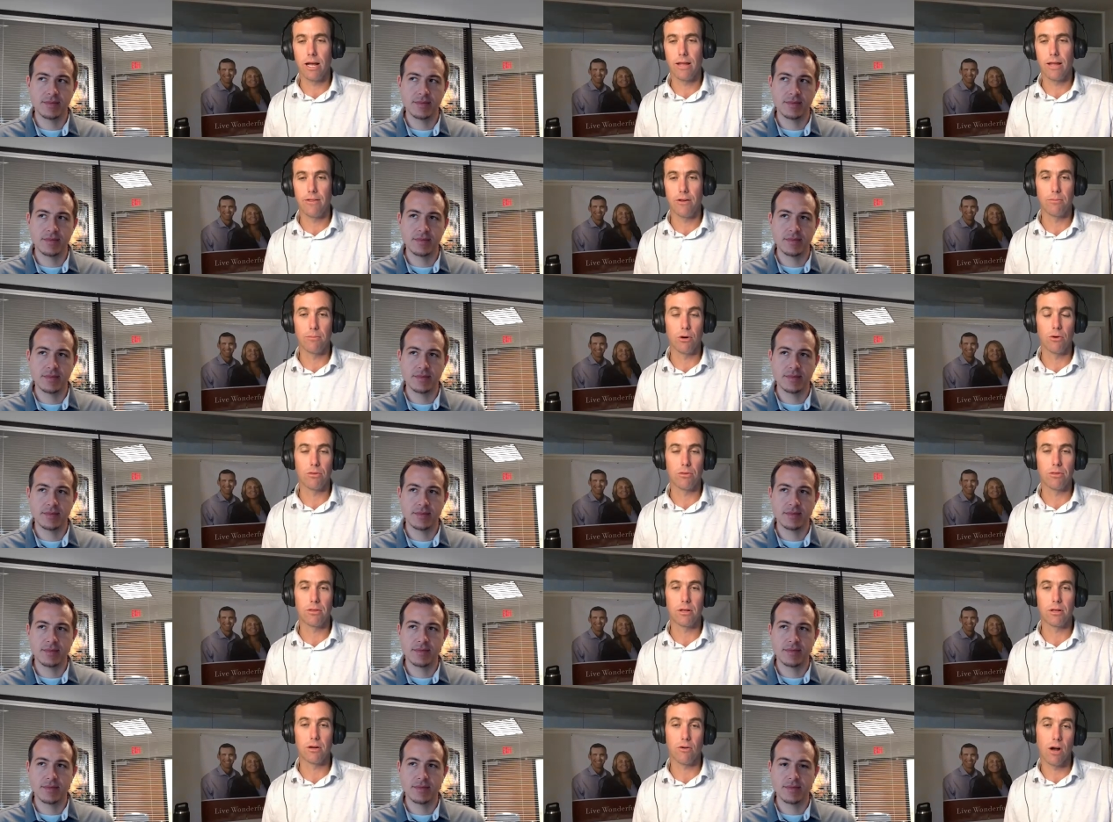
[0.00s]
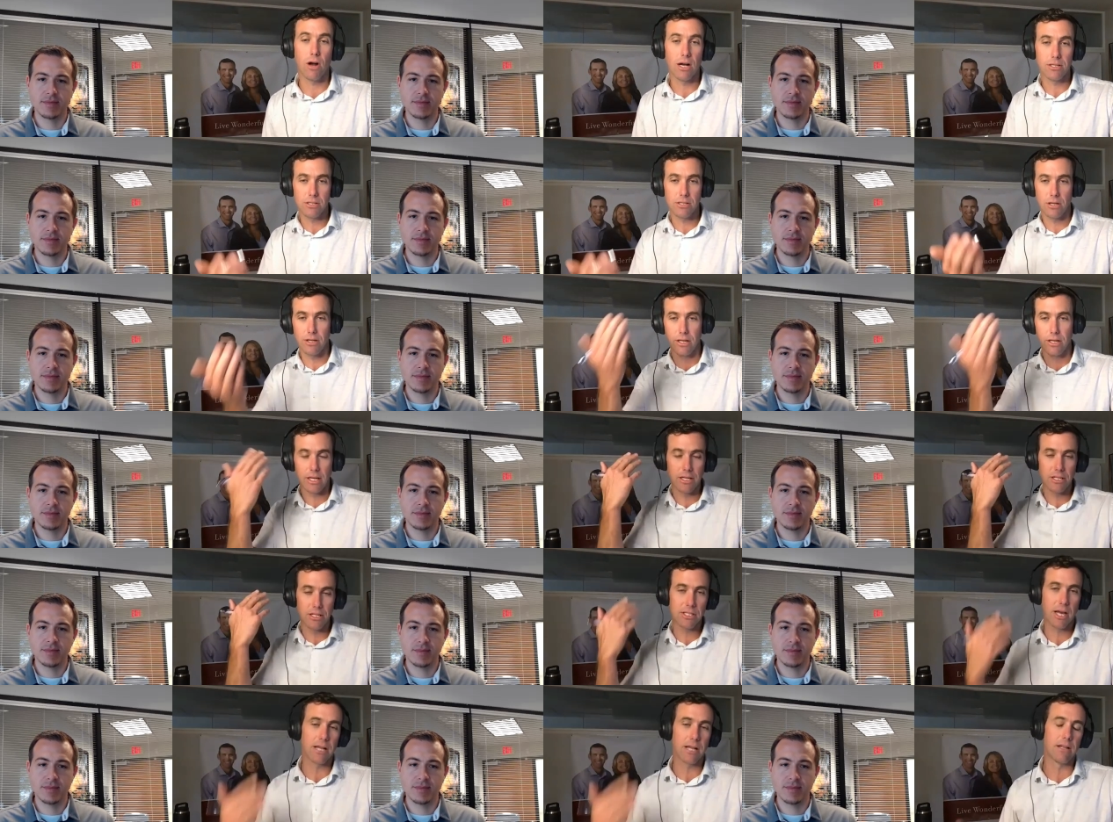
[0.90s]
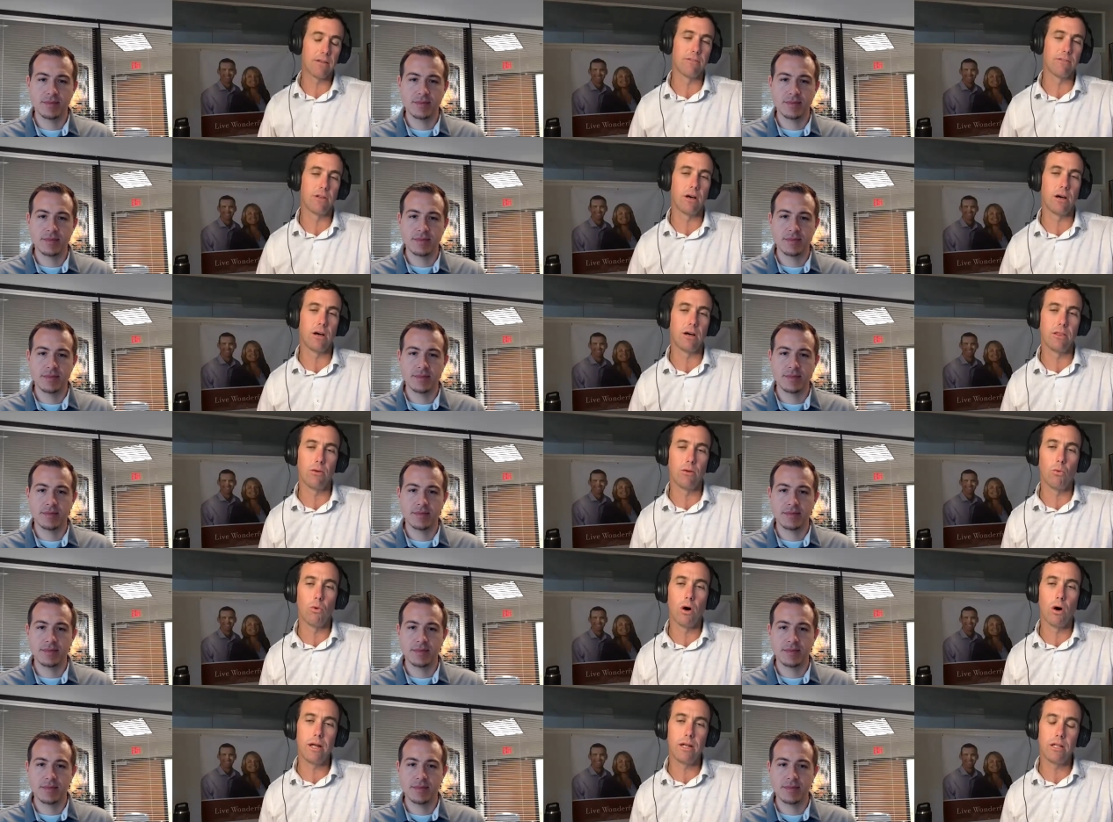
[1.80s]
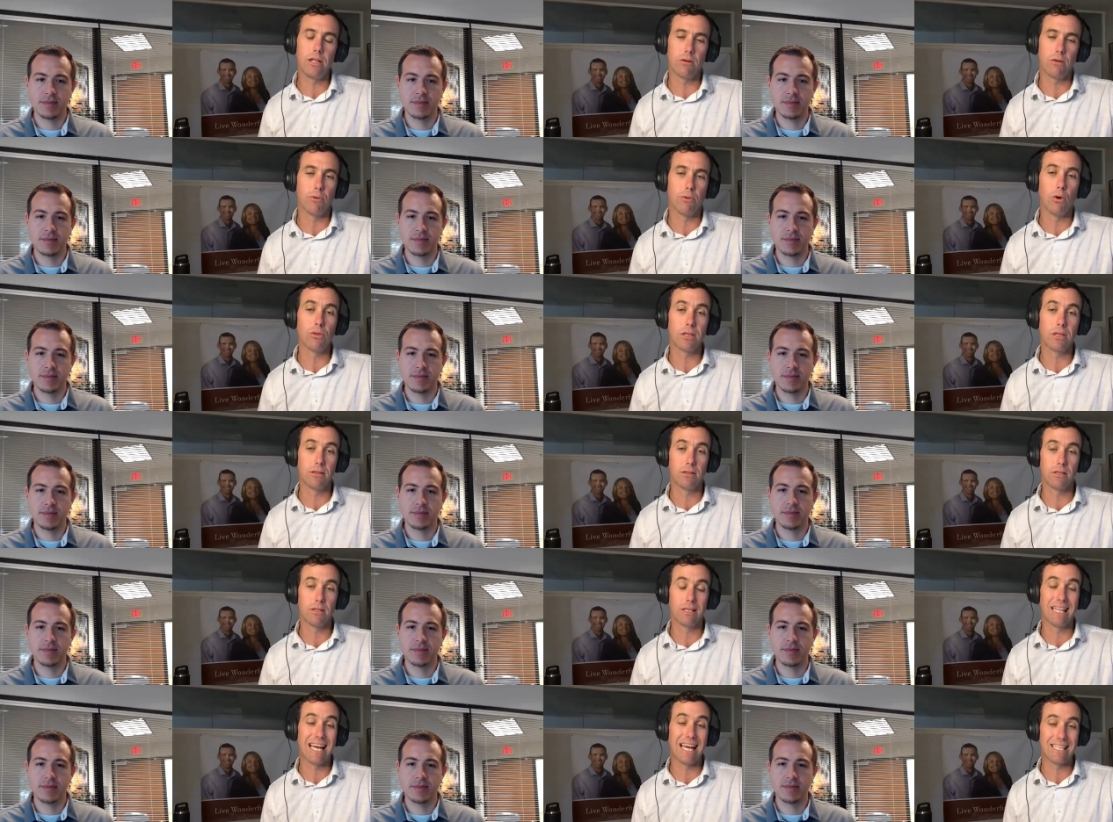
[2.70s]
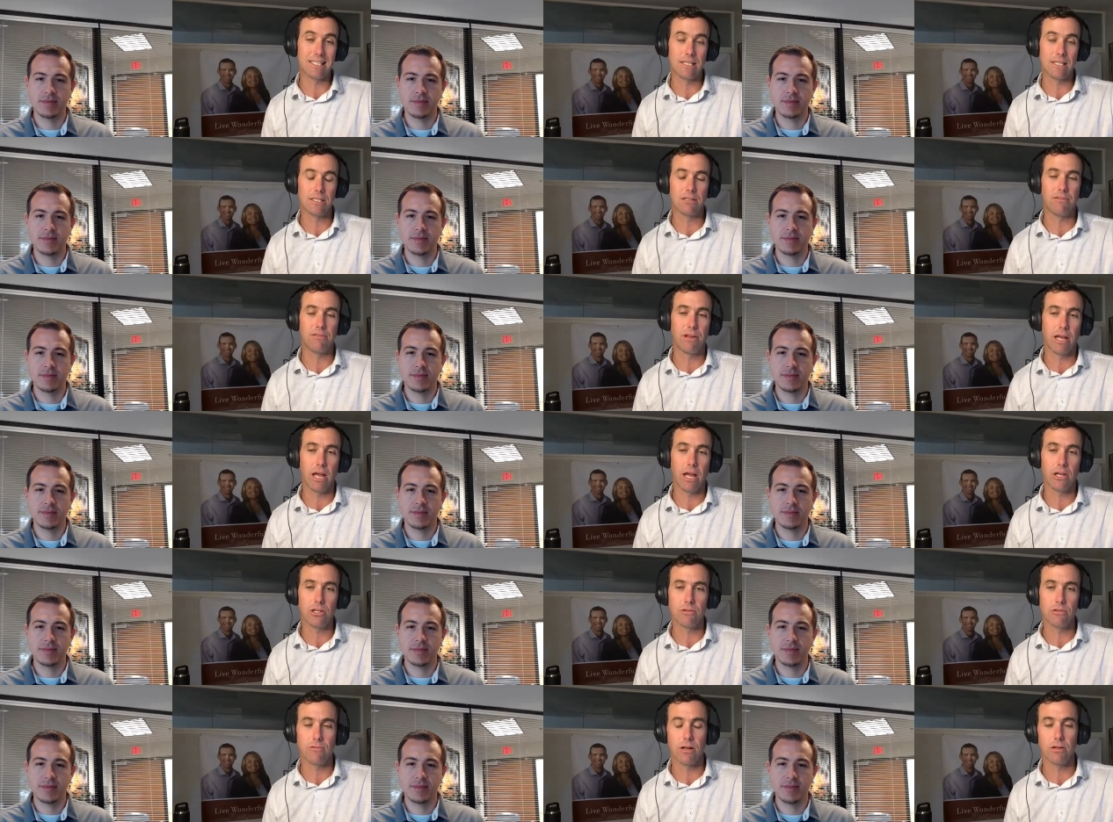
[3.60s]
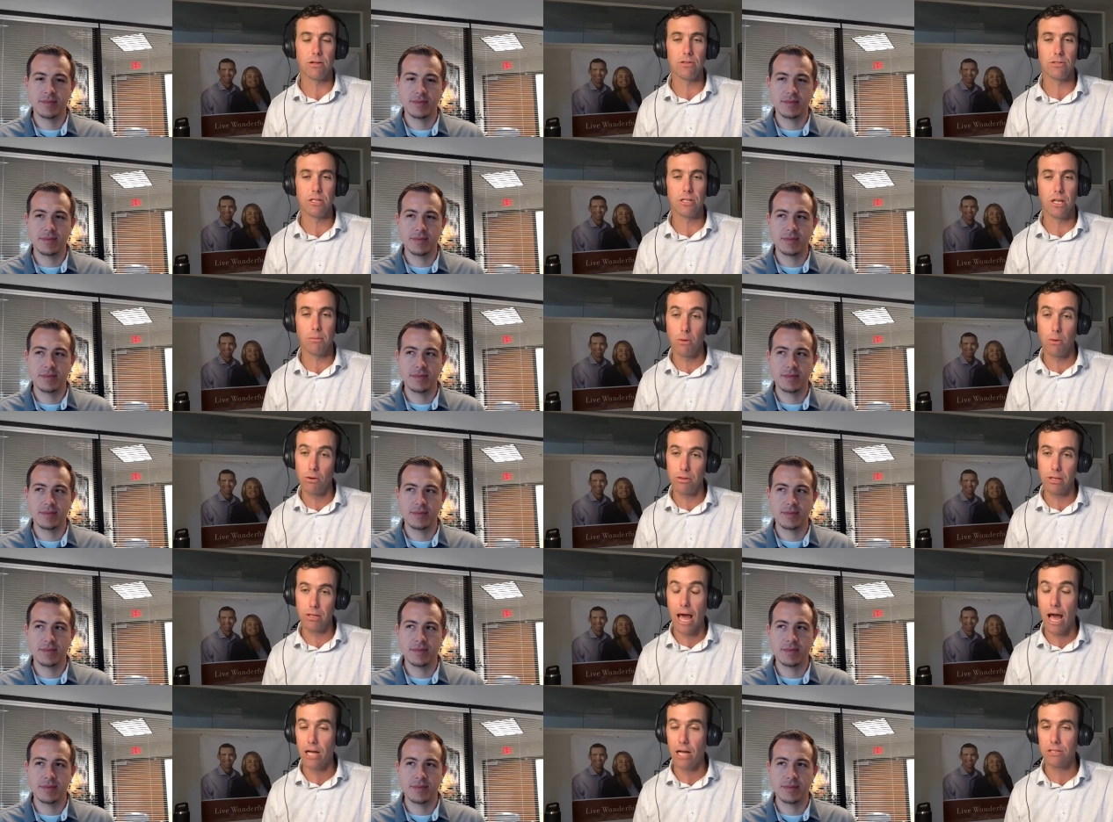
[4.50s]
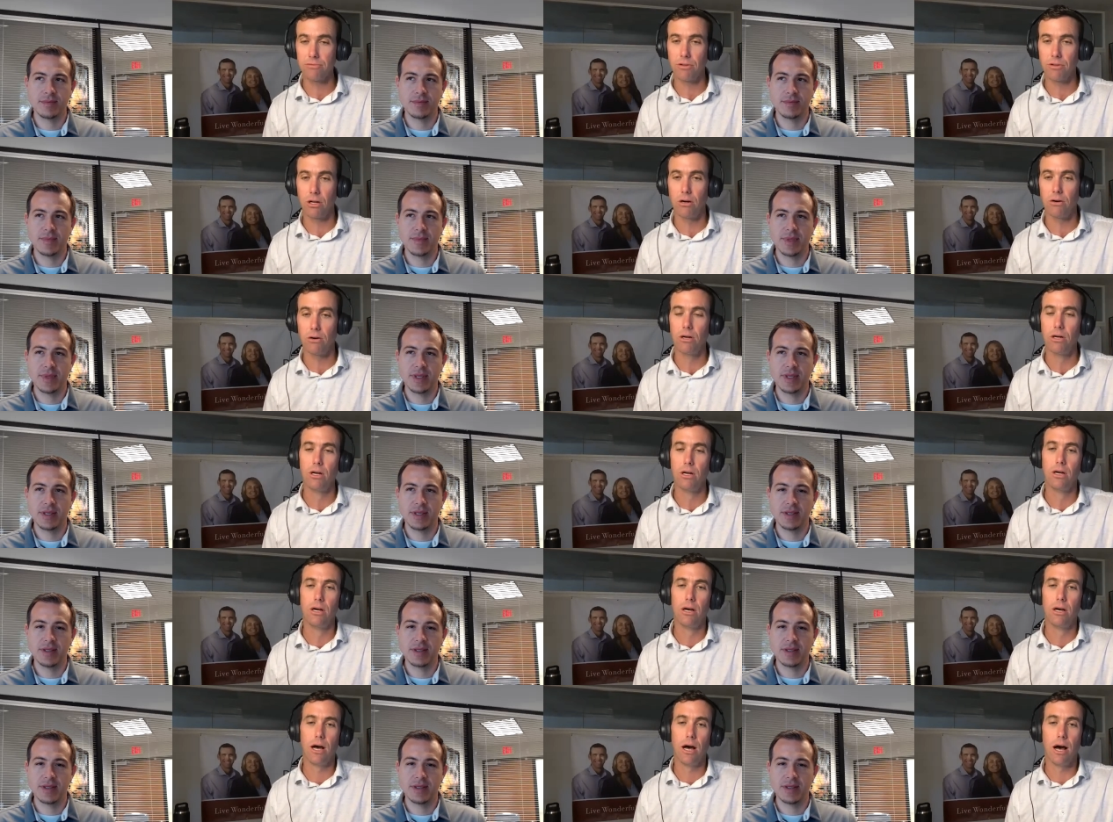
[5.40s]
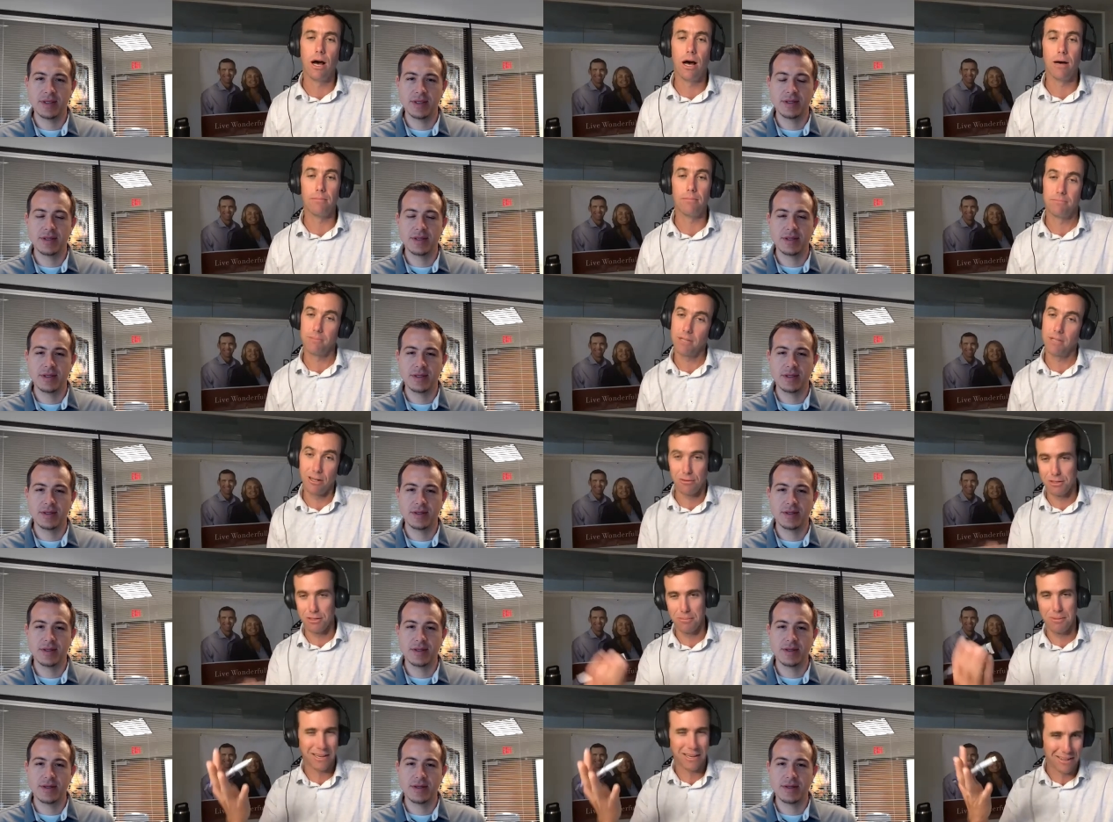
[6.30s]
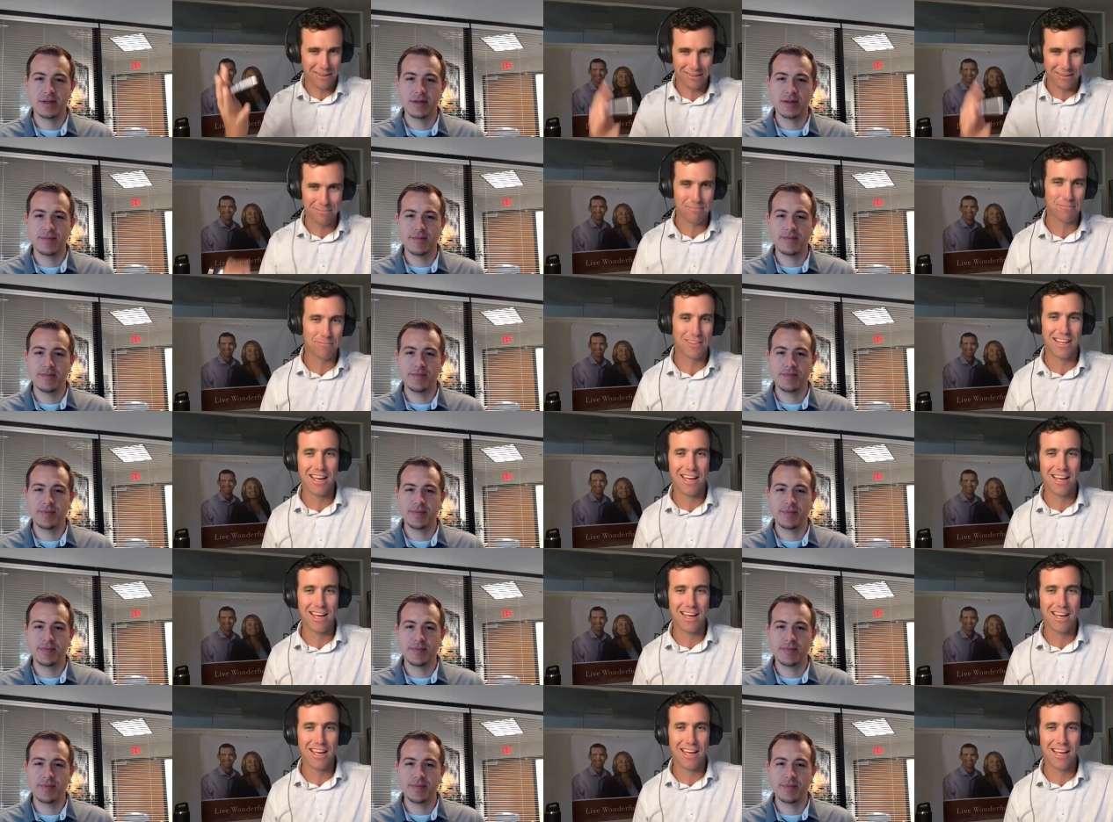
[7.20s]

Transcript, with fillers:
Speaker 1: And they're both across on the east side of uh, the one. They're both licensed vacation rentals and they both cash flow, um, you know, depending on